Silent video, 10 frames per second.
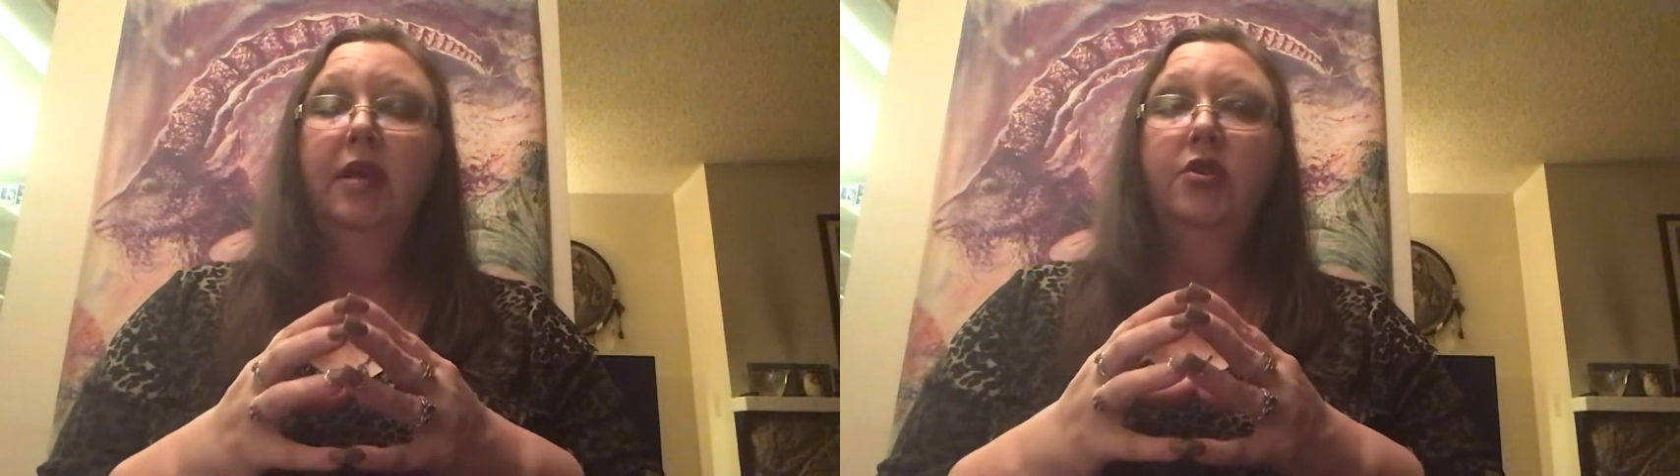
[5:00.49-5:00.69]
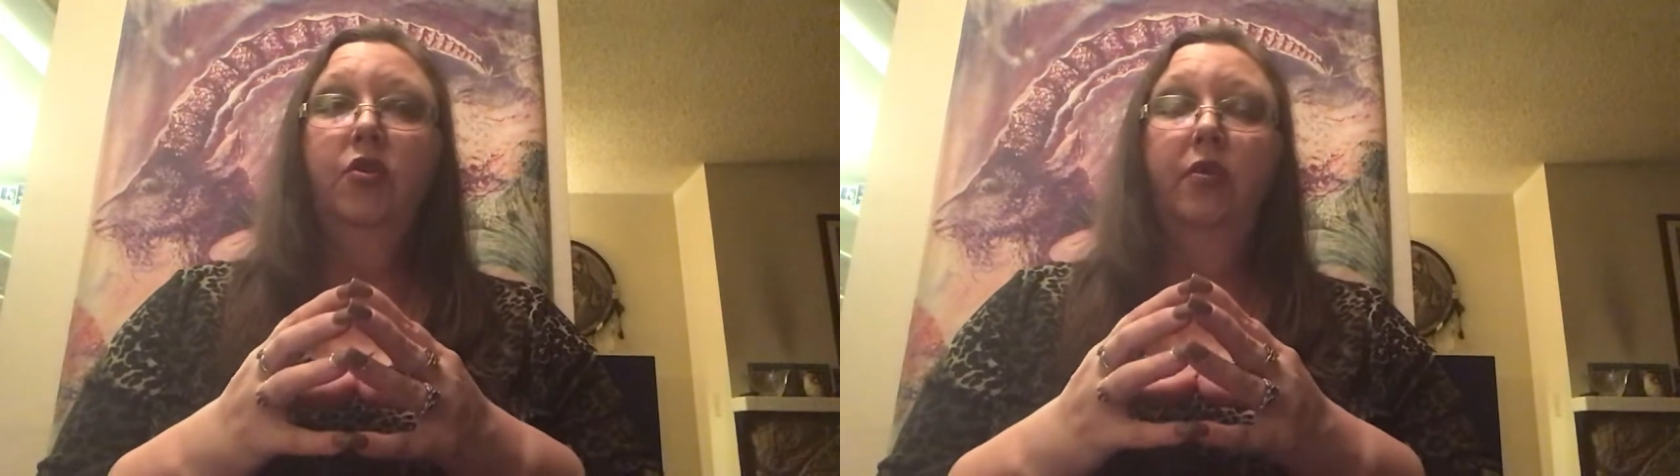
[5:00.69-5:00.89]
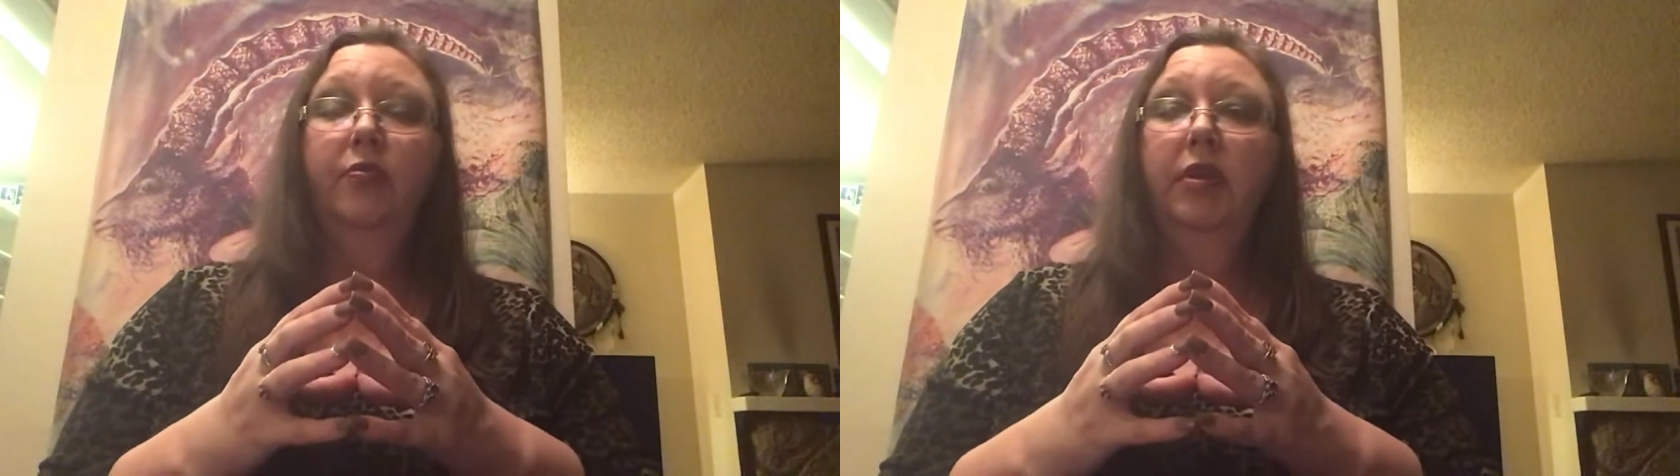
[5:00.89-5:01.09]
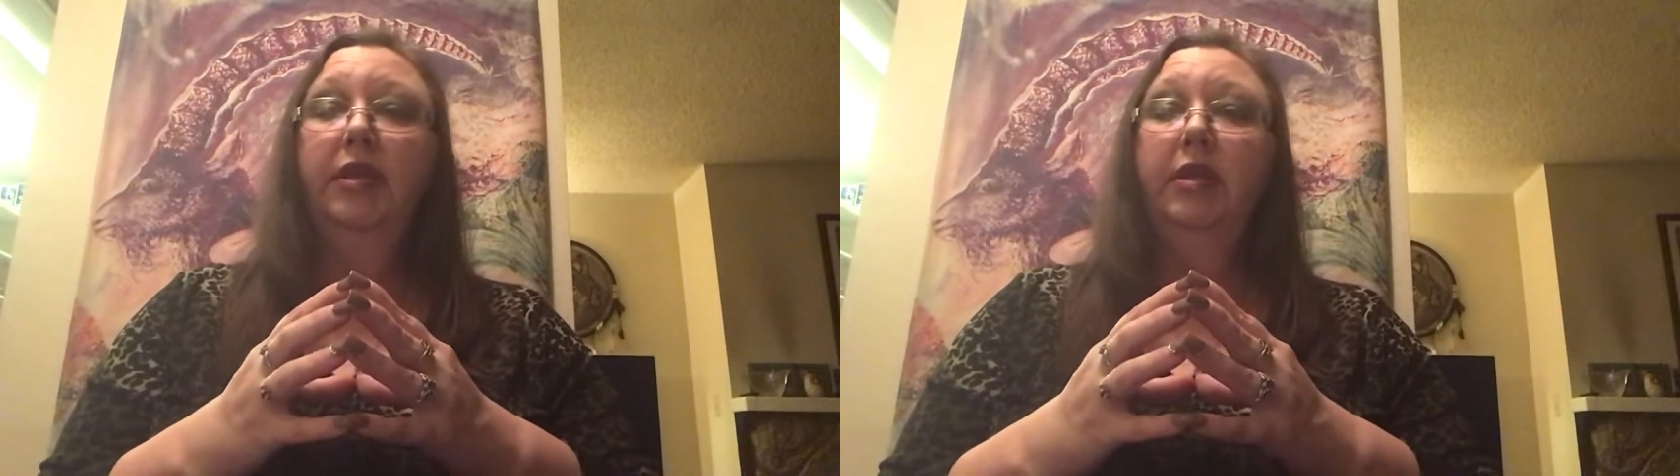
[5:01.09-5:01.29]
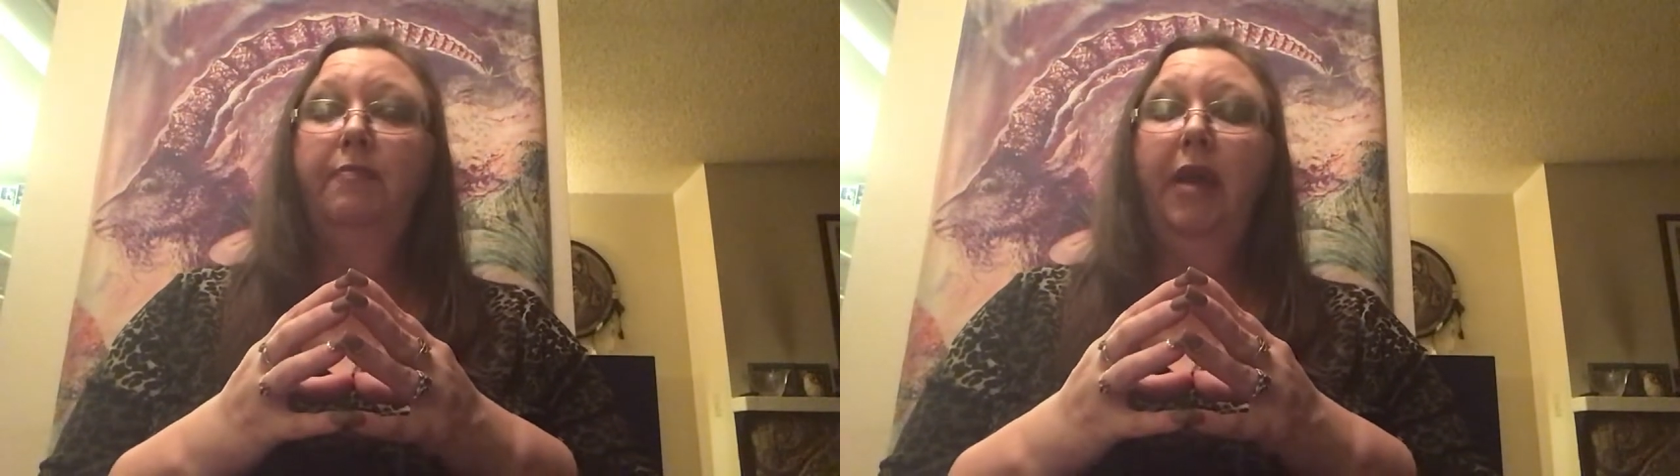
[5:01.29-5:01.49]
So it
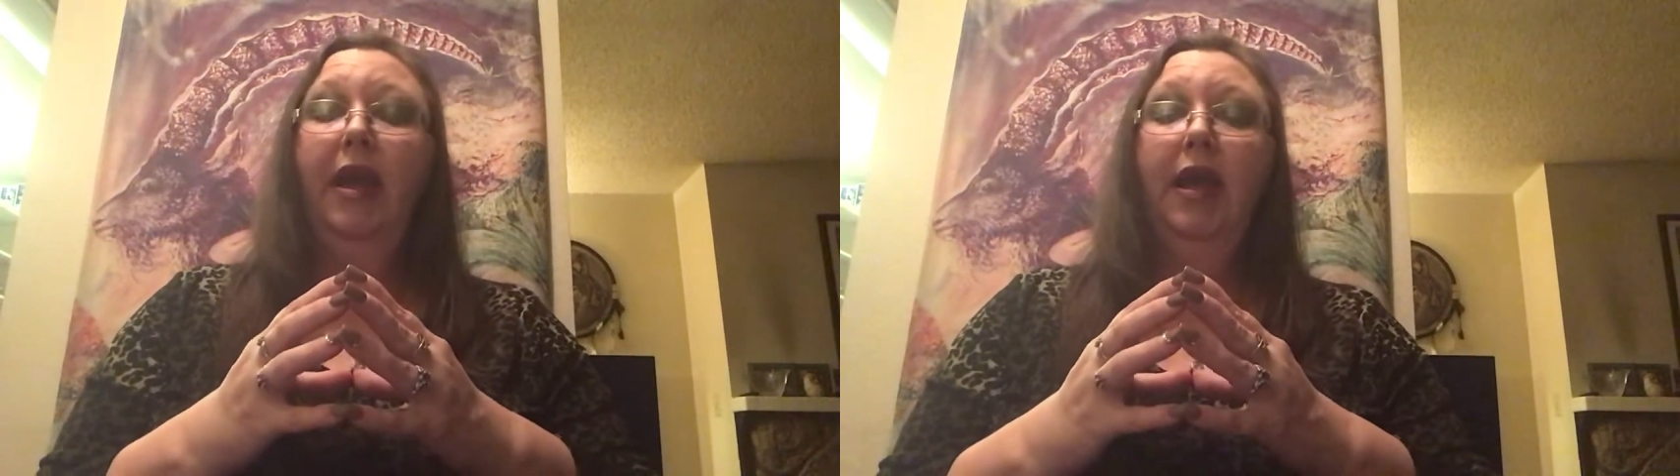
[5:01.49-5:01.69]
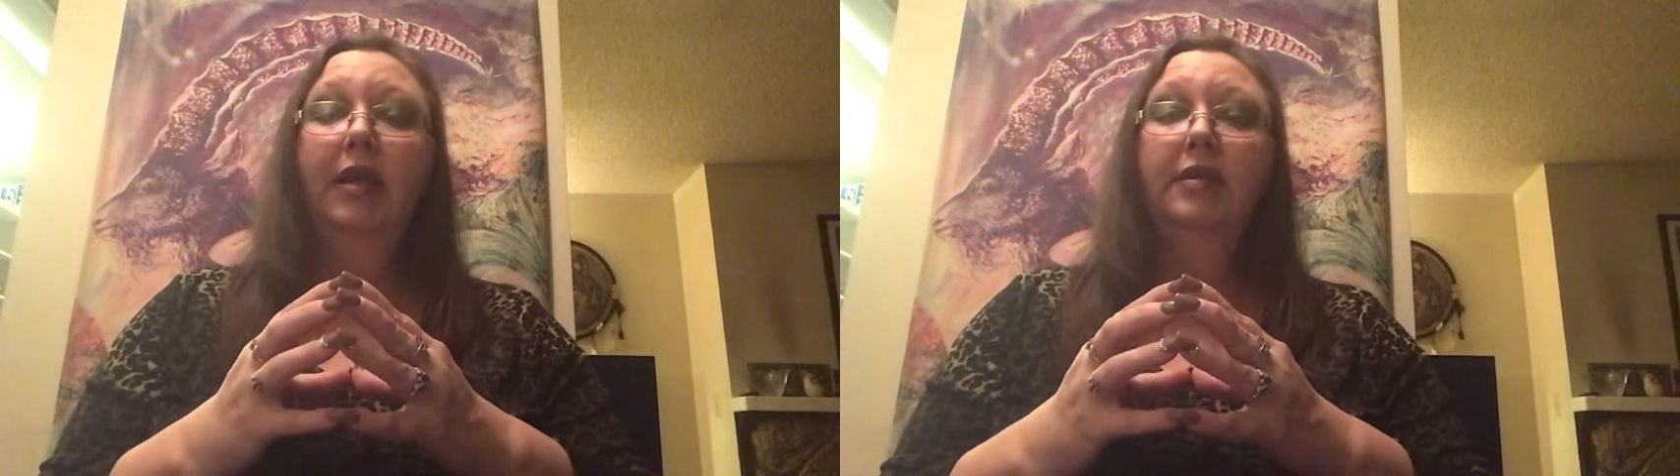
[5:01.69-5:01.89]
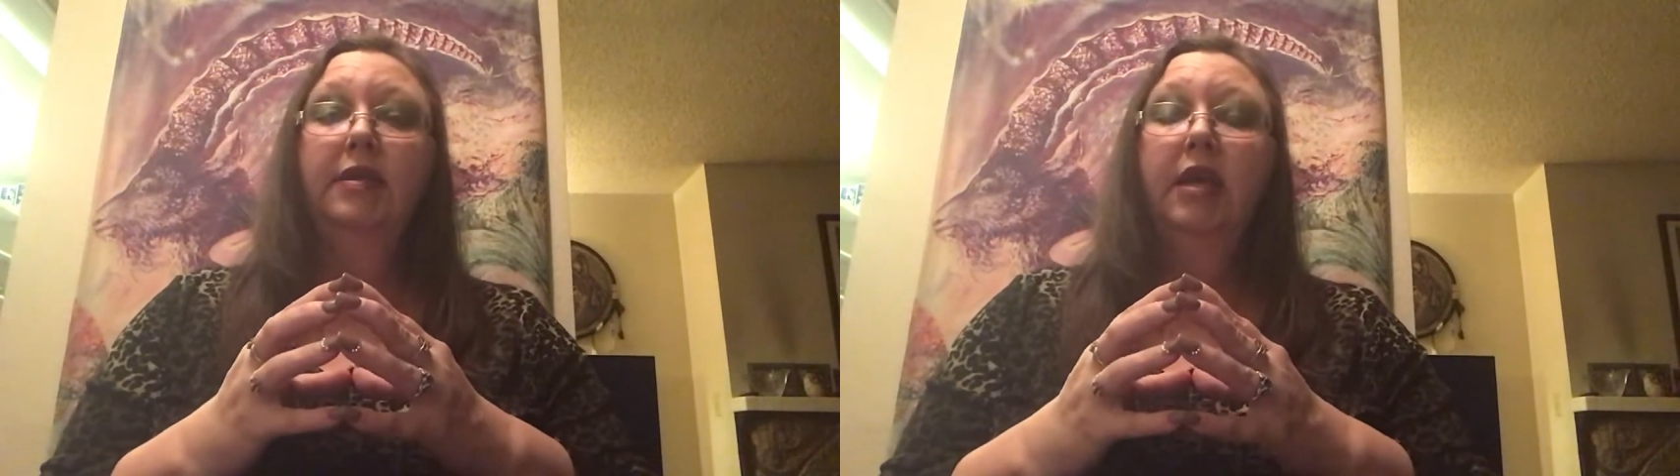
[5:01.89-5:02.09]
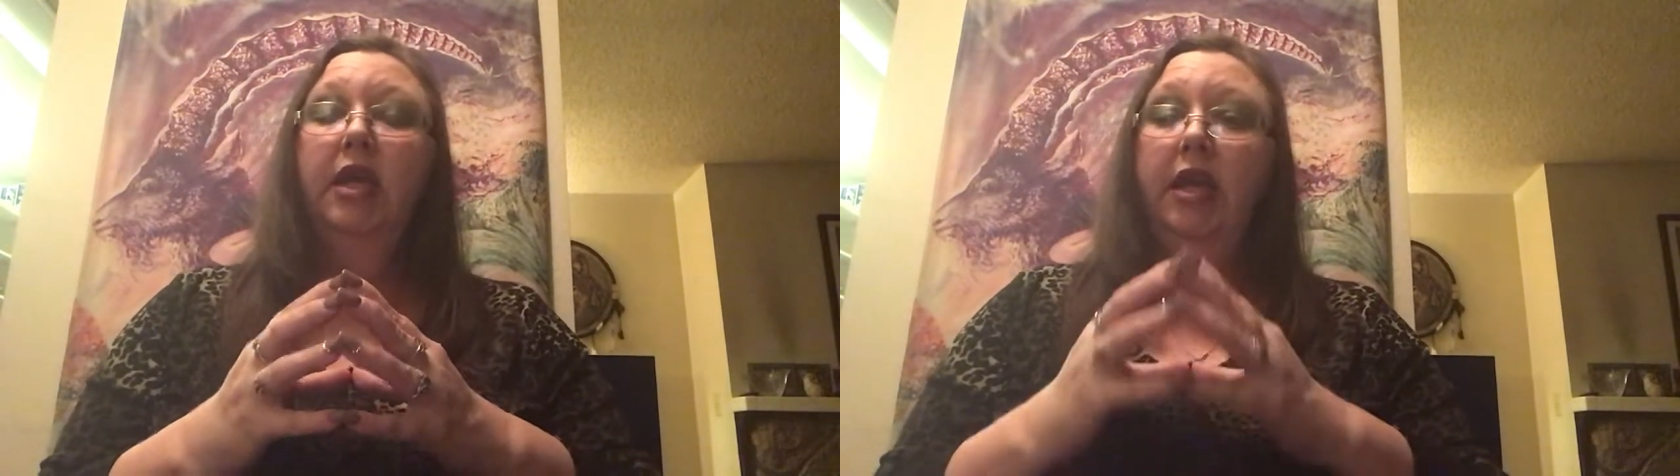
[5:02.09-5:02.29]
really depends